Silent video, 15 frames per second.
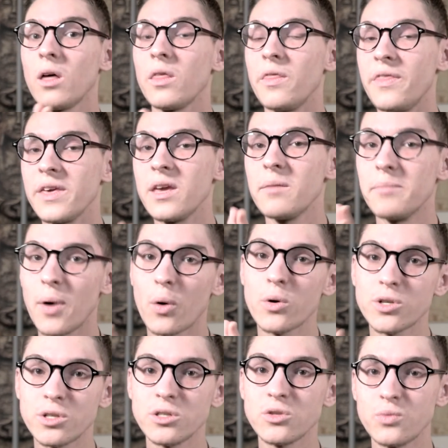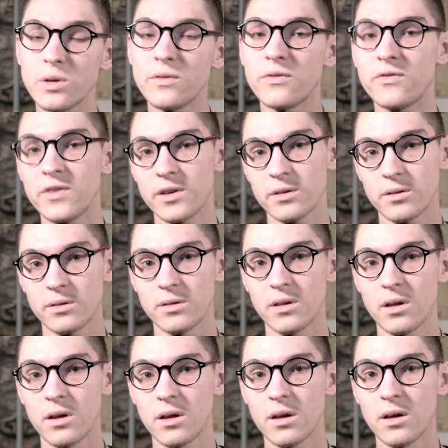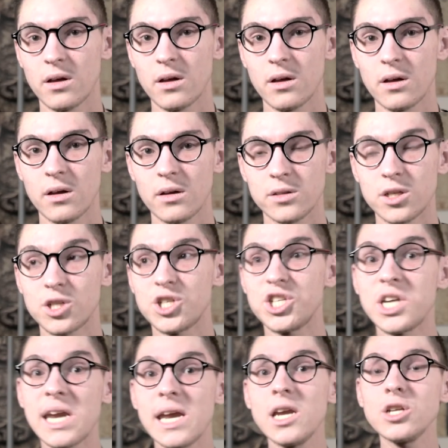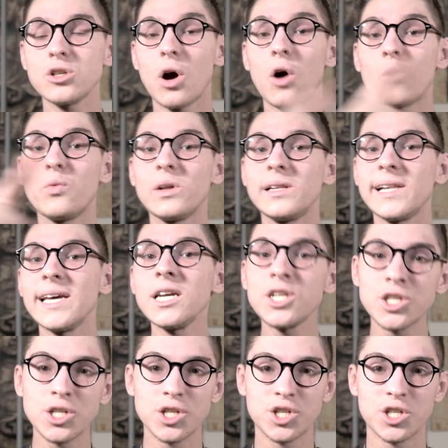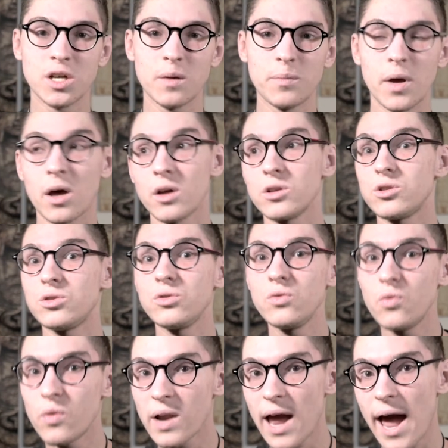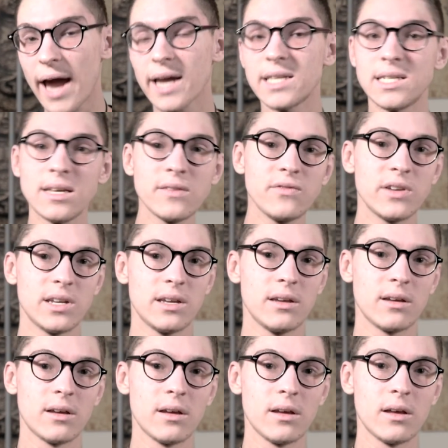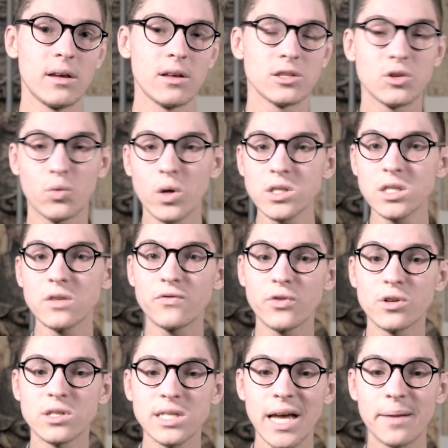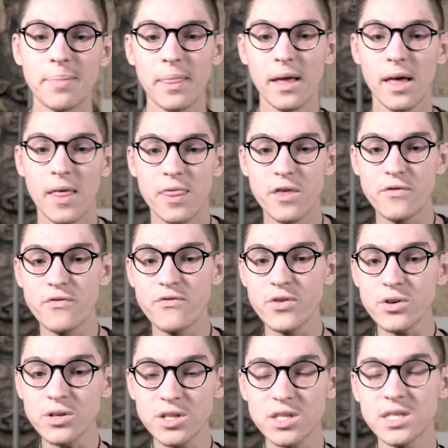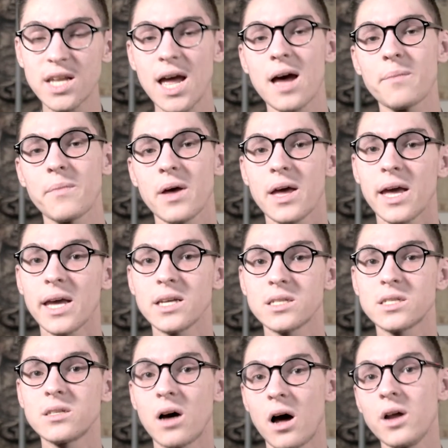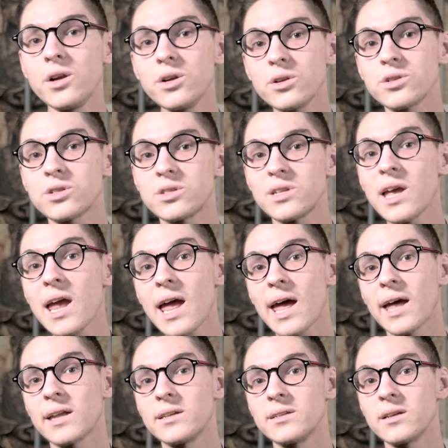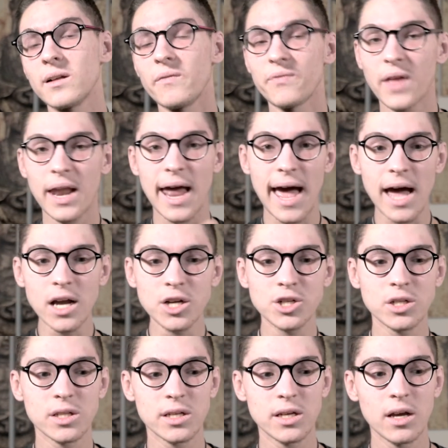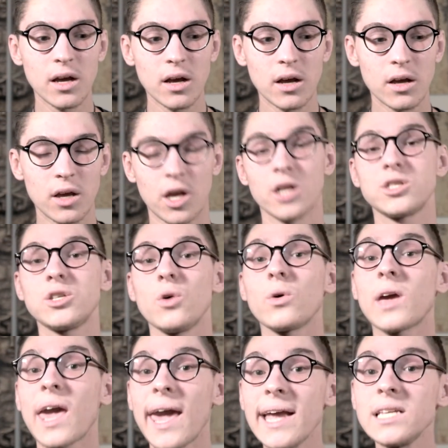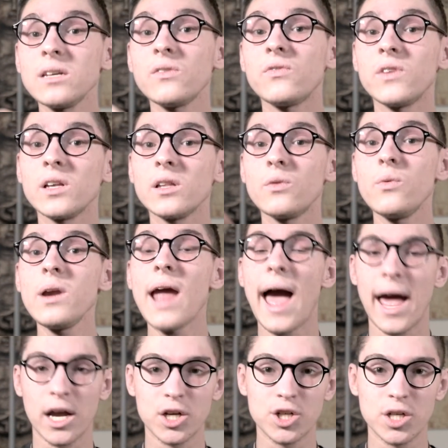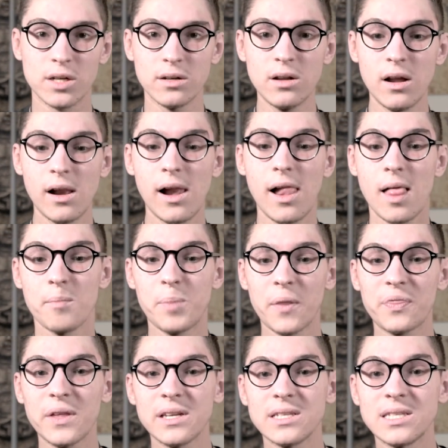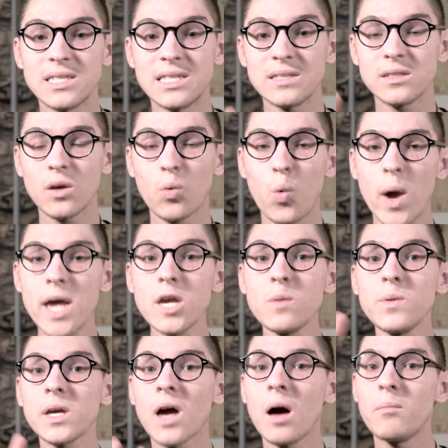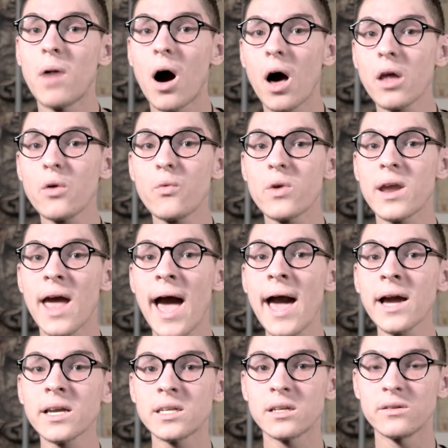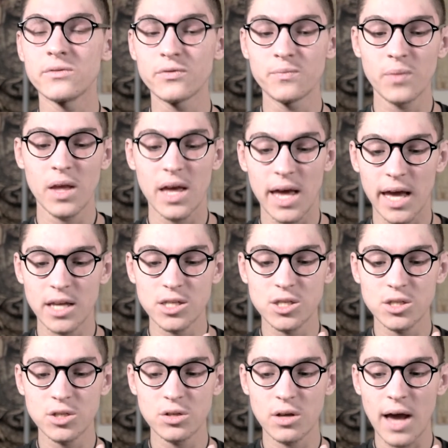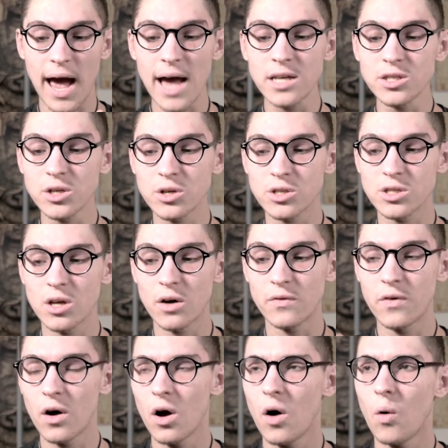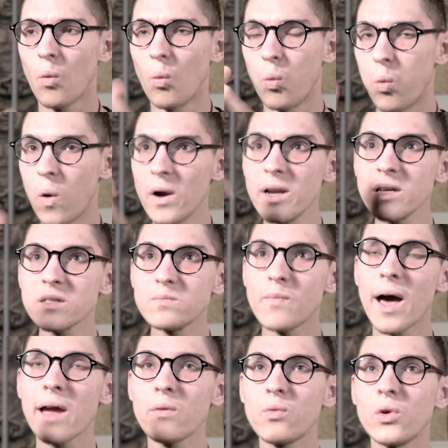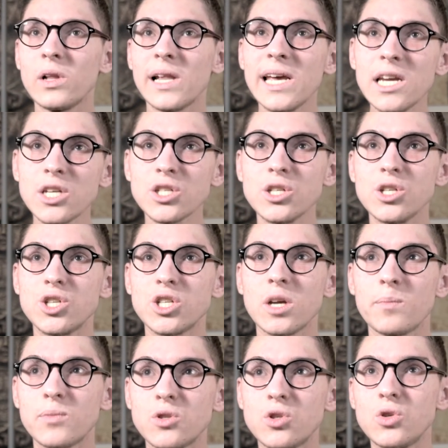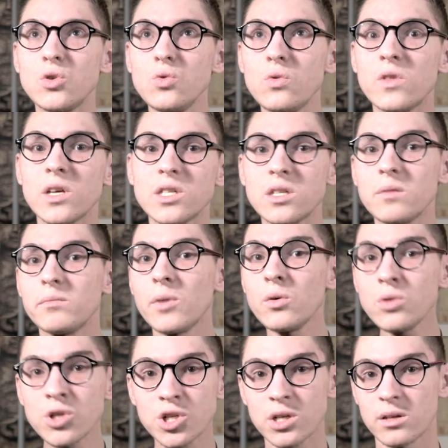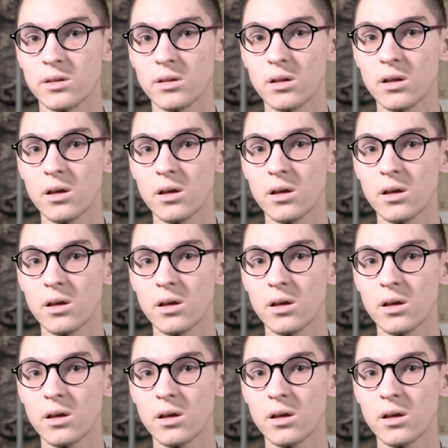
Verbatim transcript: the emotions we feel, to change our relationship to reactivity. So what's the first step? The first step is to understand that actually it's okay to feel a reaction, but the way you become unreactive is to ask yourself, what is my relationship to this emotion?